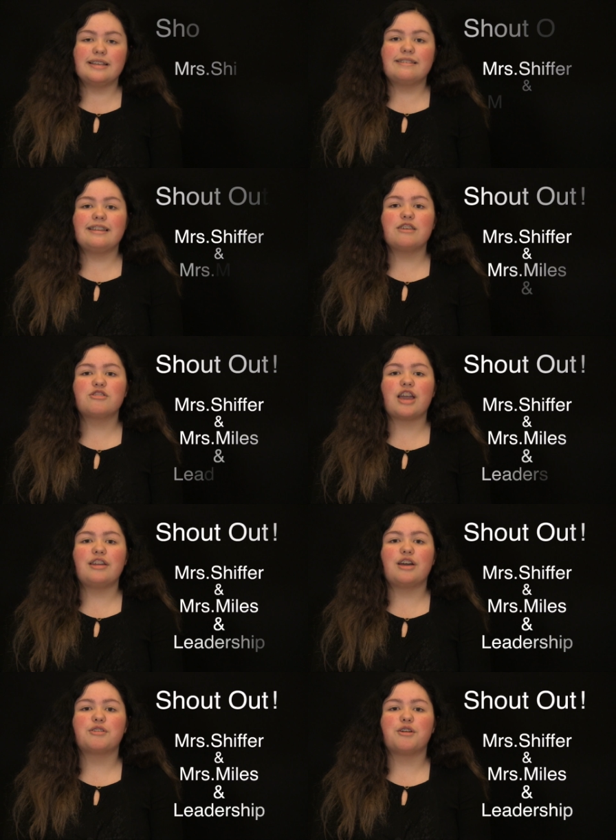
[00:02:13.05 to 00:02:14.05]
Today's
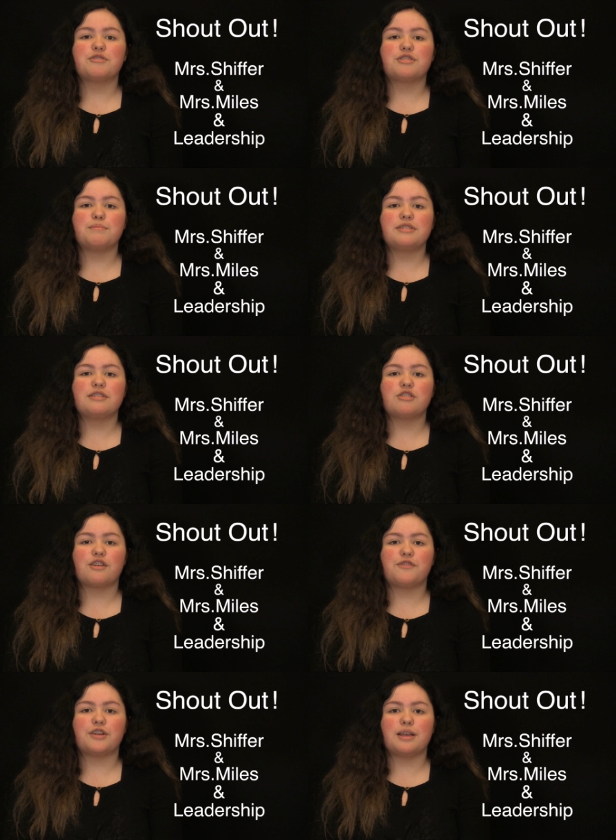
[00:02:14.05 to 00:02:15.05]
shout out goes to Mrs.
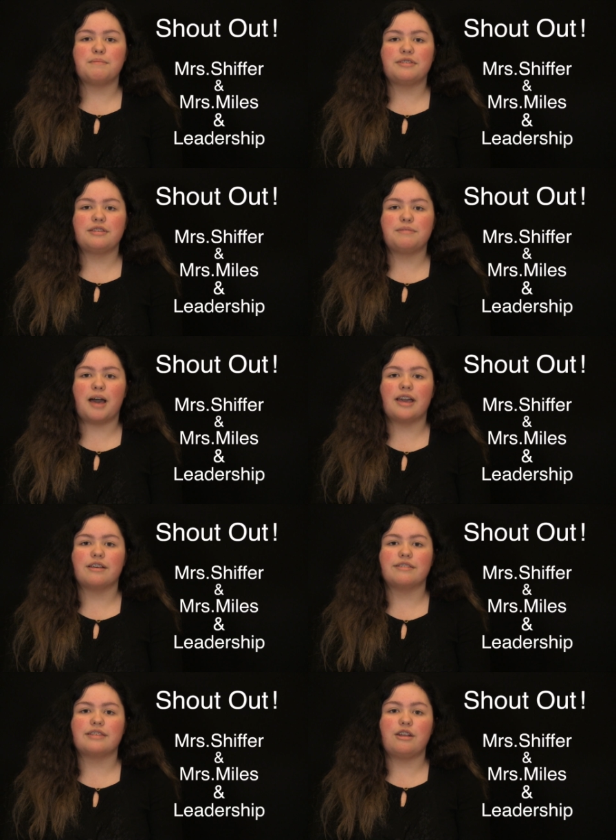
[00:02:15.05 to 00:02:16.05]
Schiffer and Mrs.
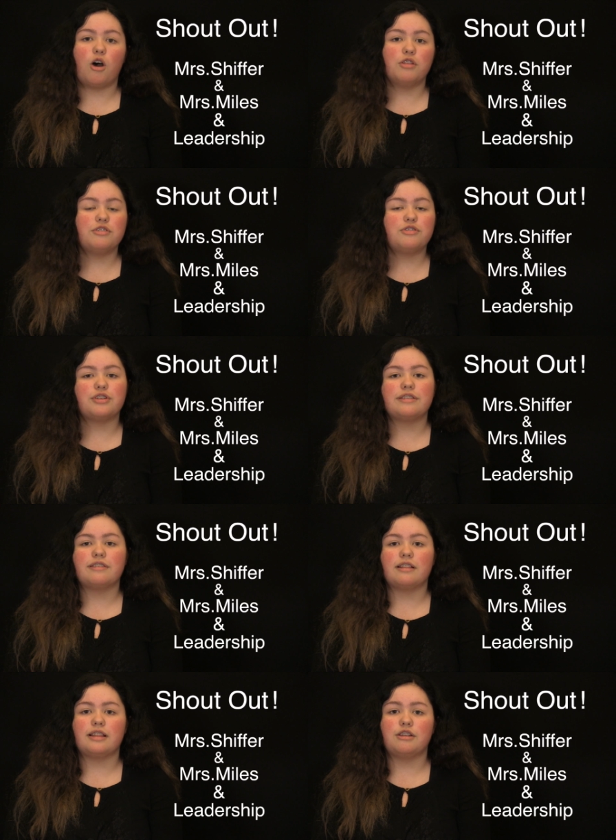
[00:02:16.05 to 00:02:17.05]
Miles and all the students
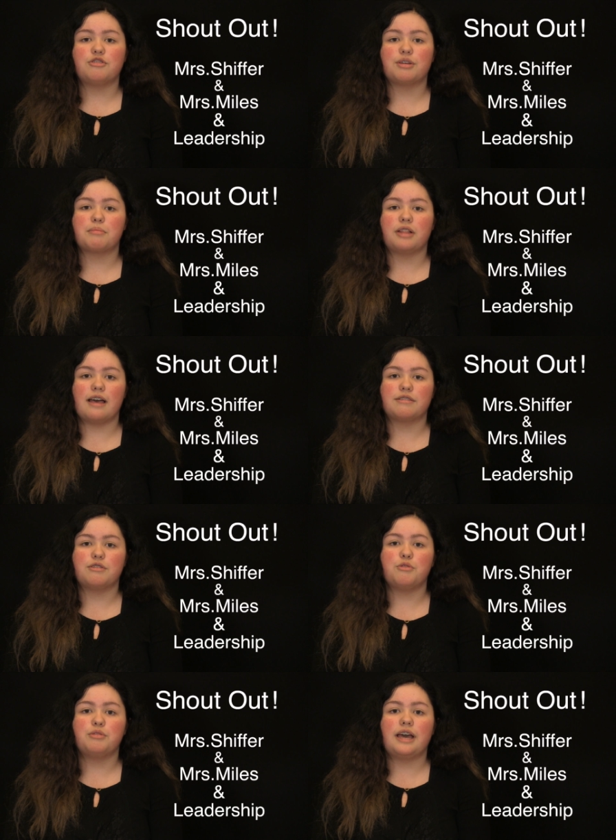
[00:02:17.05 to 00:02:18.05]
of the leadership class
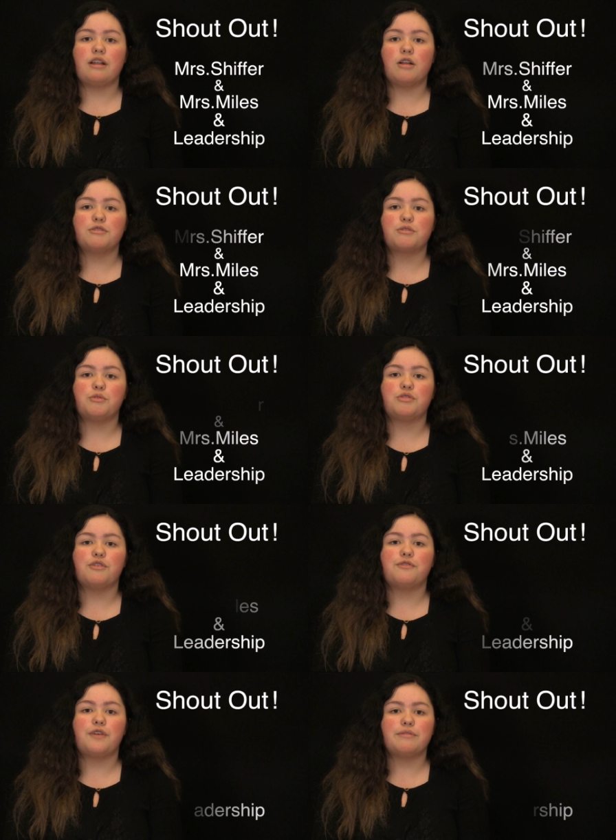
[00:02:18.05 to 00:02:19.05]
who led our school
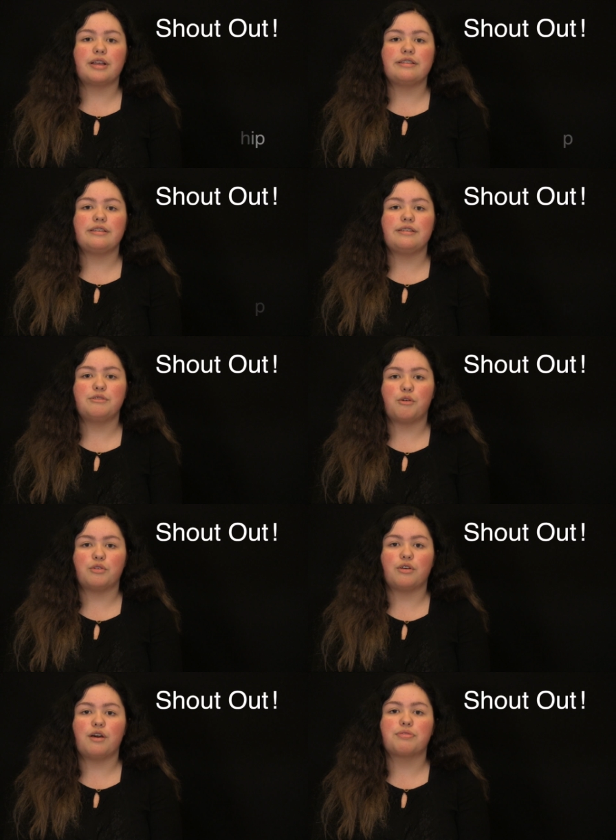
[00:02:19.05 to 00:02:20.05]
to a fundraising
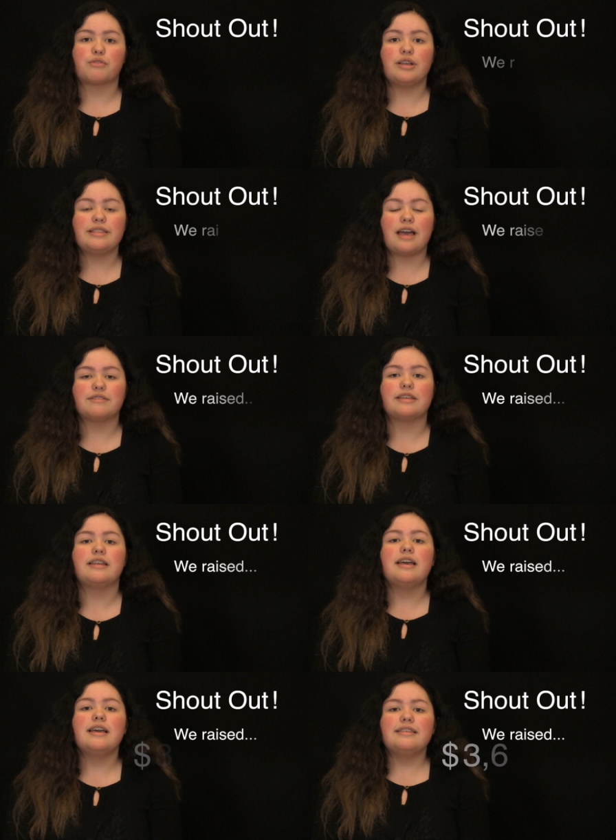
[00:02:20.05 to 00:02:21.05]
total of
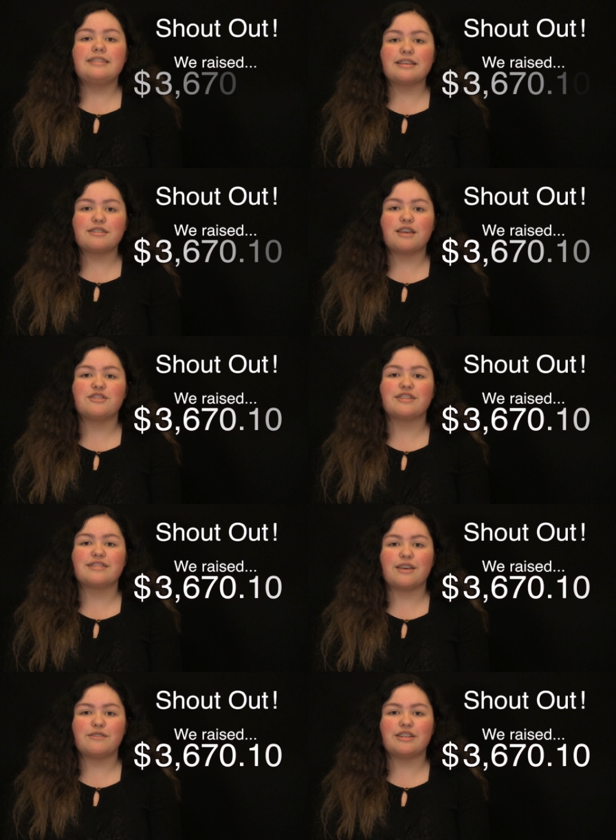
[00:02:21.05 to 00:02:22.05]

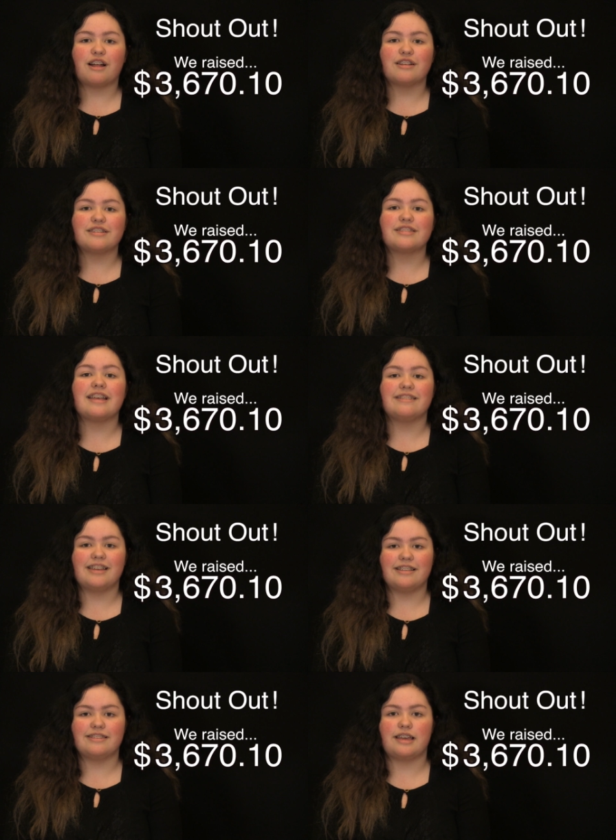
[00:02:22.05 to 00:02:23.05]

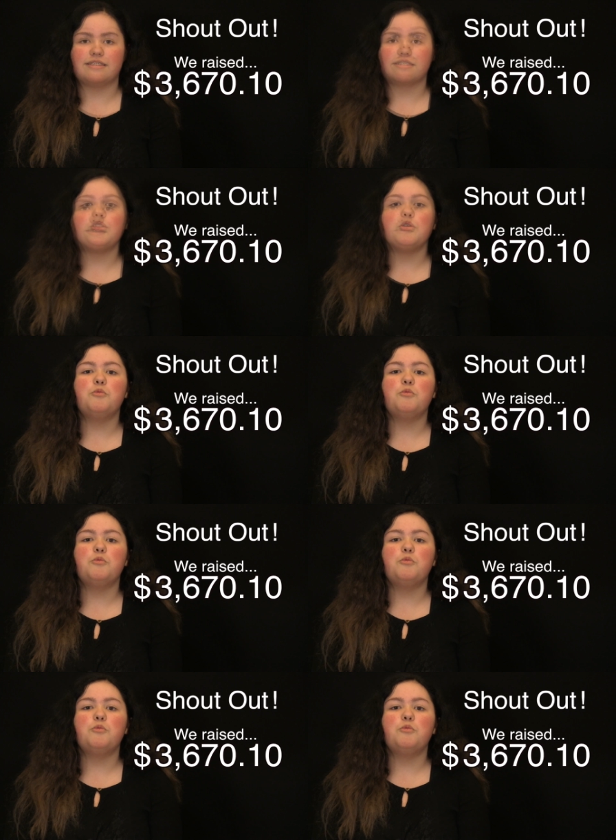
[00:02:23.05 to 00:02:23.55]
$3,670.10.